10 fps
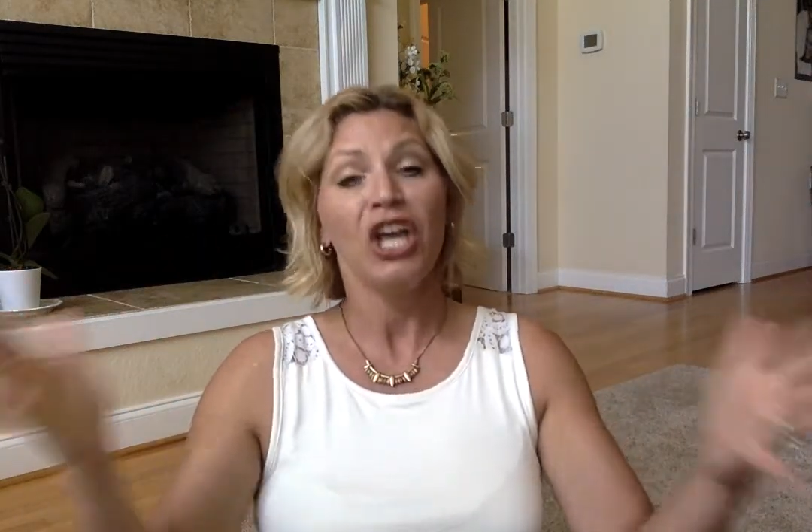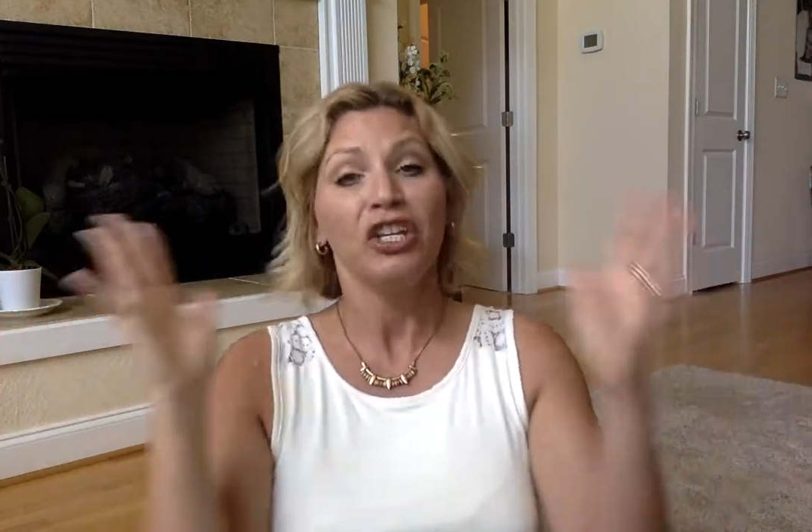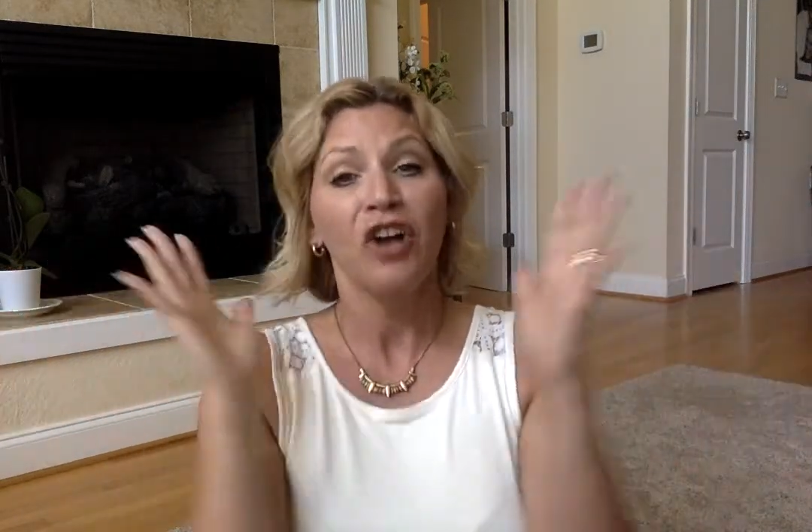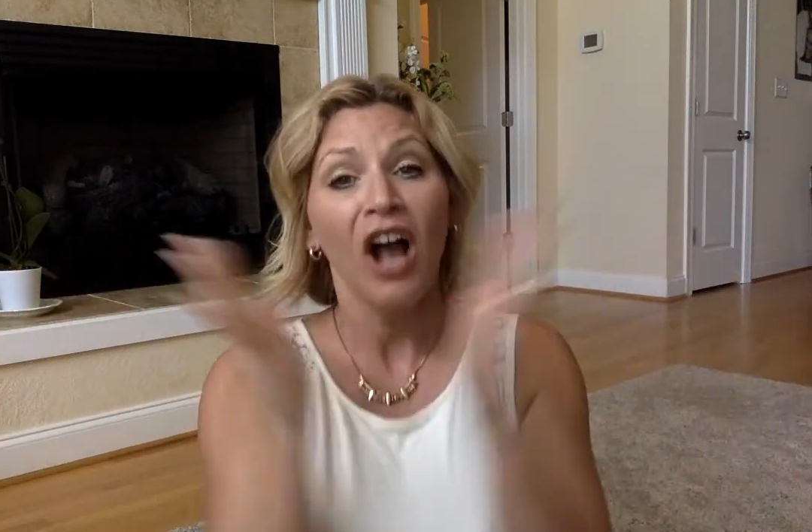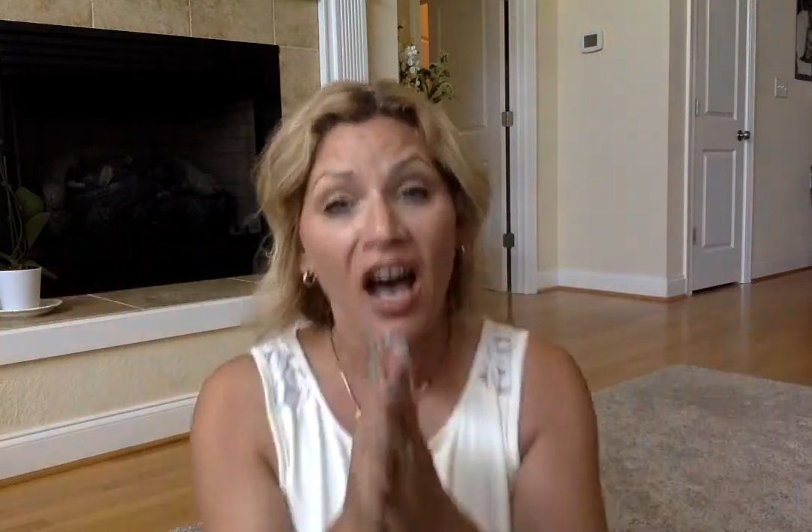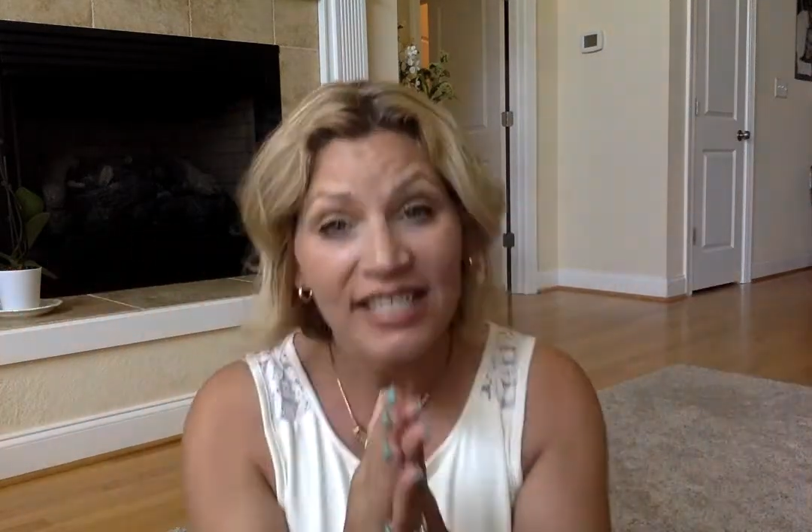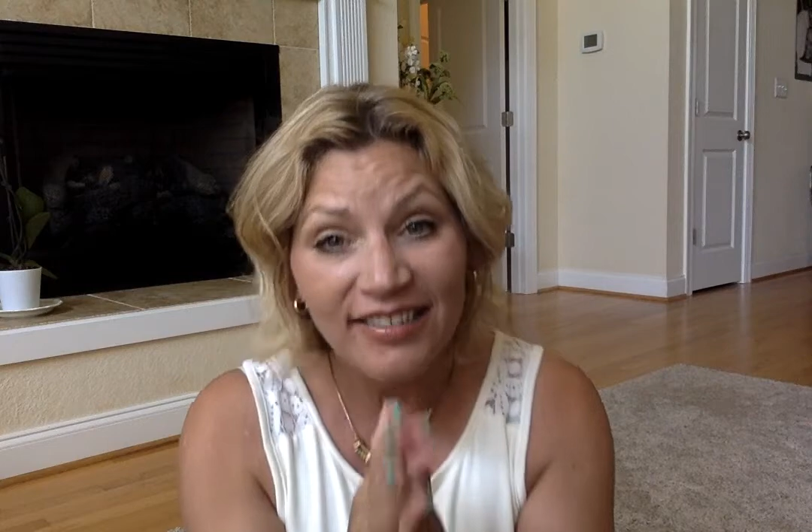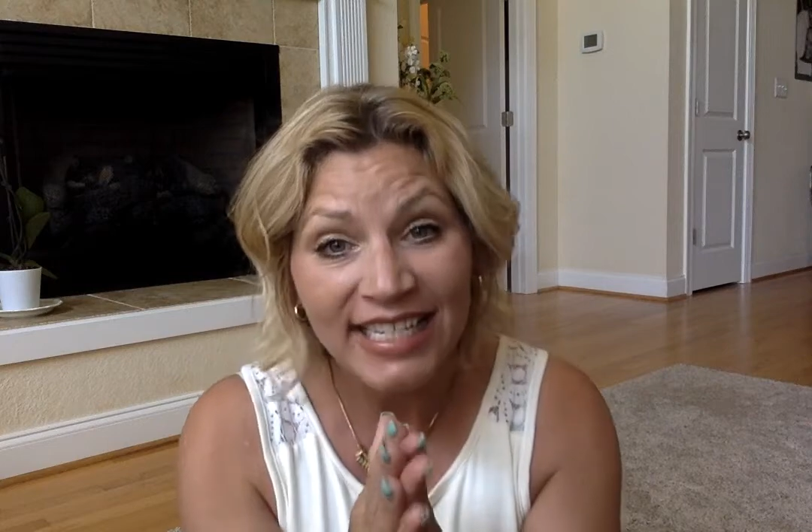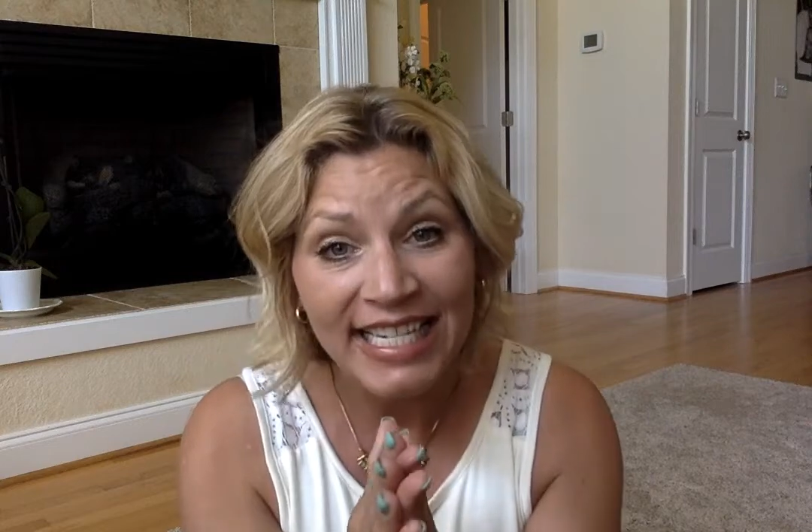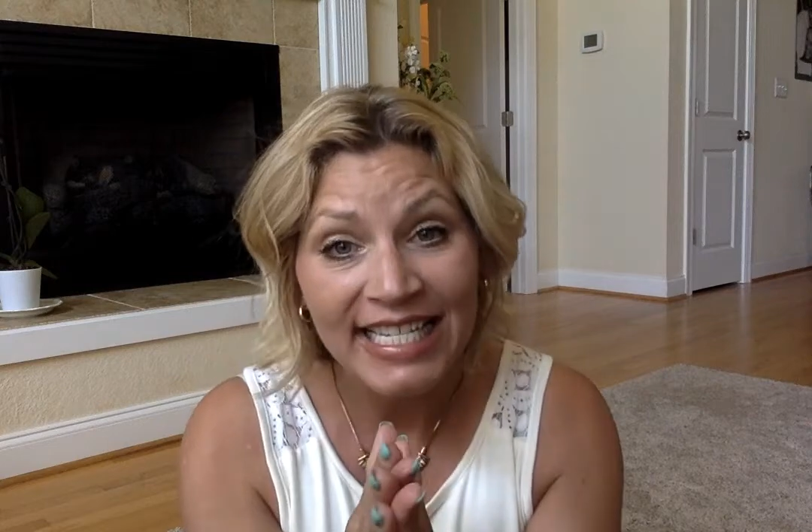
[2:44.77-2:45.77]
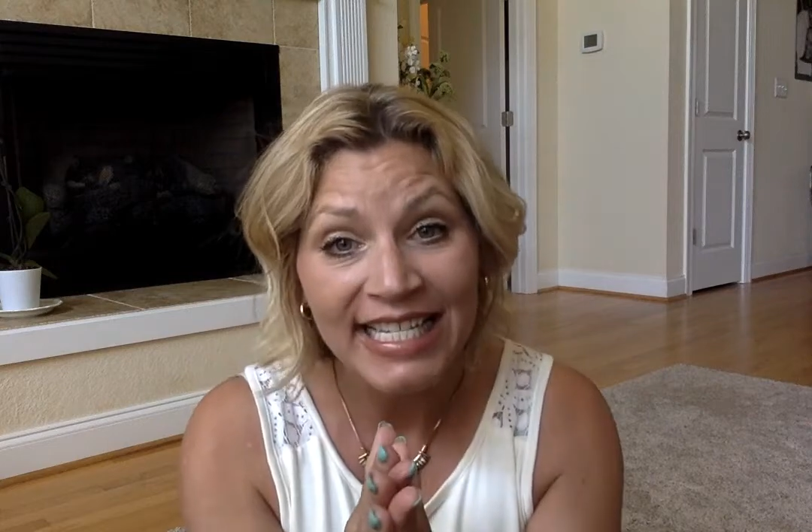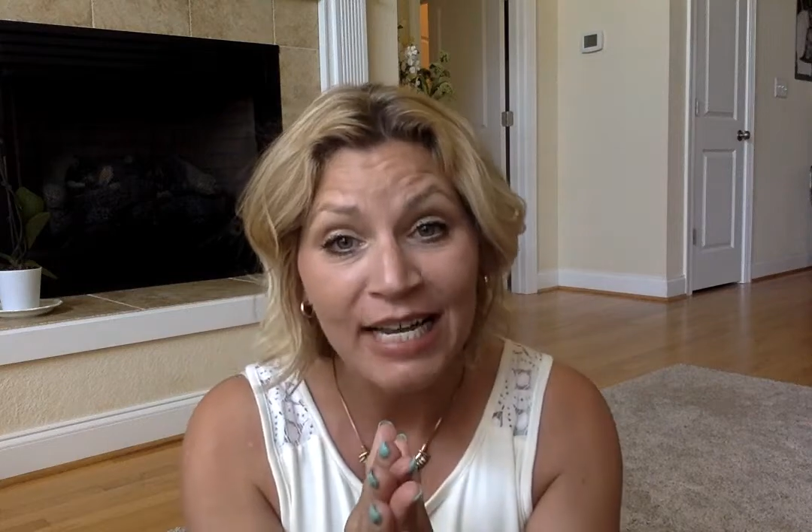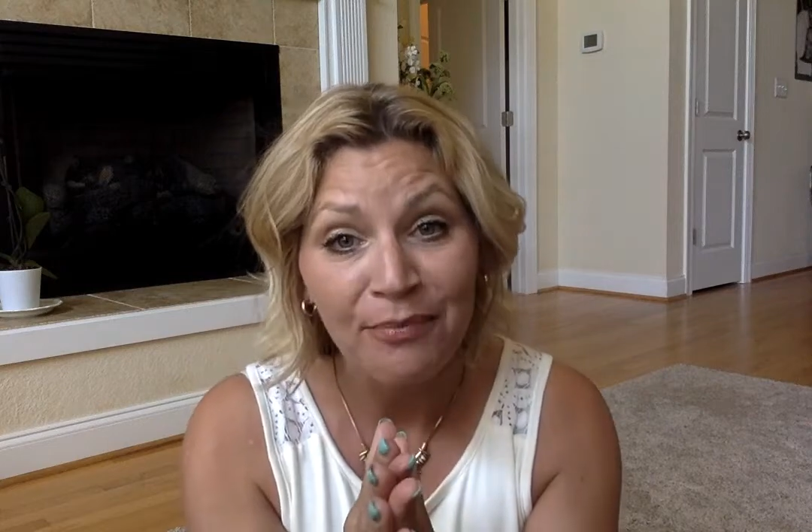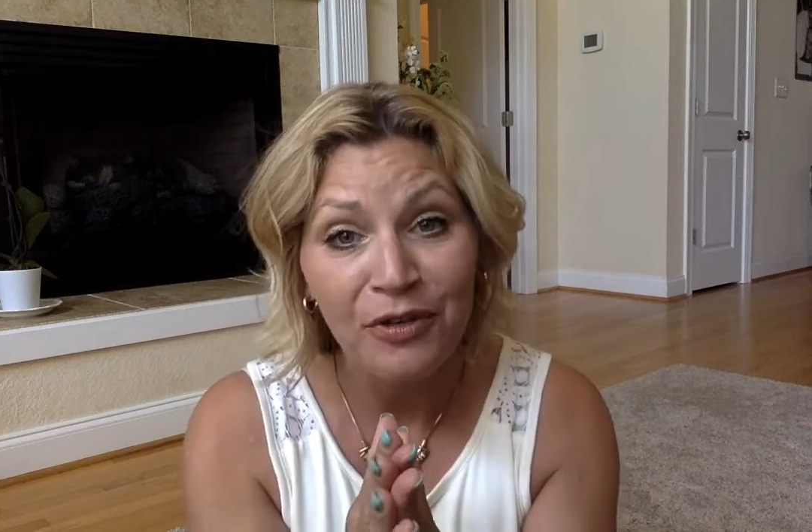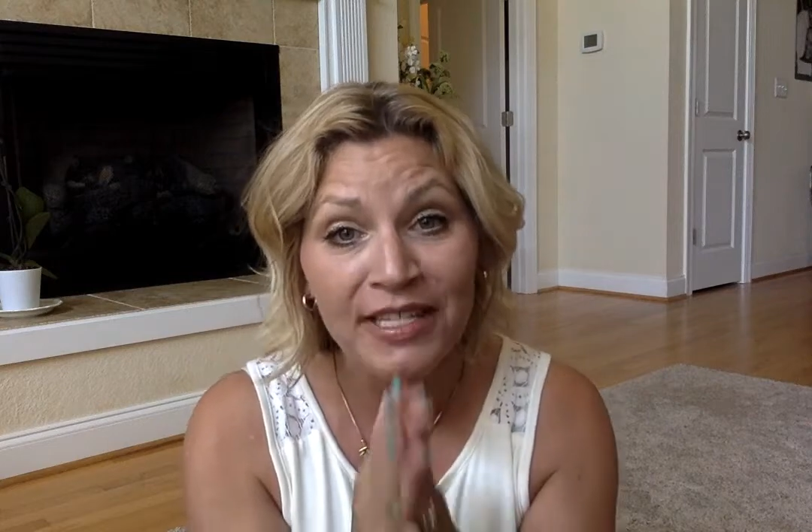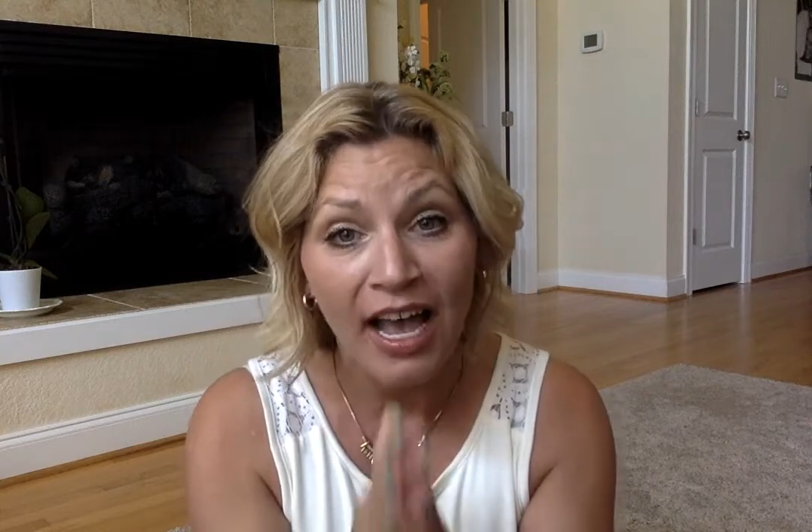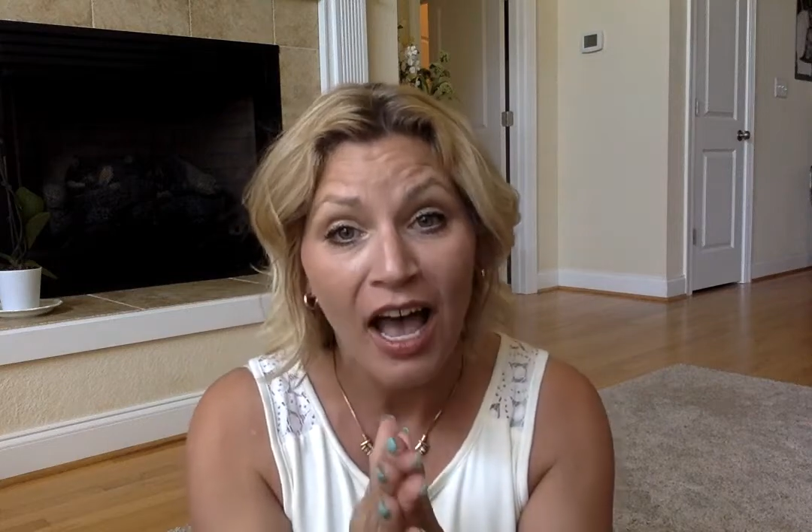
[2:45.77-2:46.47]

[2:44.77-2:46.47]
You're also going to get samples